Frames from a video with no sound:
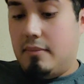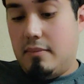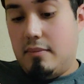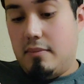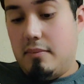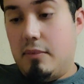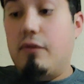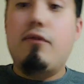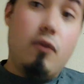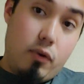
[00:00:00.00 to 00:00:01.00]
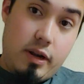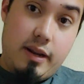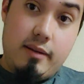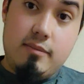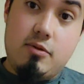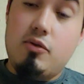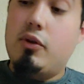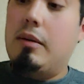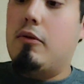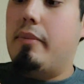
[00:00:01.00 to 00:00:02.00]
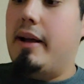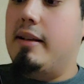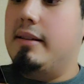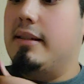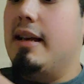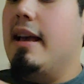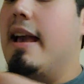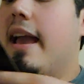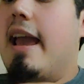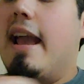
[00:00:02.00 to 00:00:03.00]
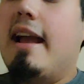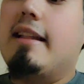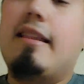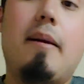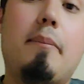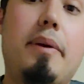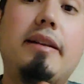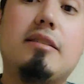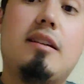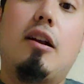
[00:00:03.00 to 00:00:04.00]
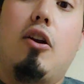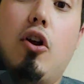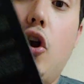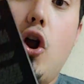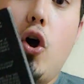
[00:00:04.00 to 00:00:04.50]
40. So 20 more pages. And them pages are loaded with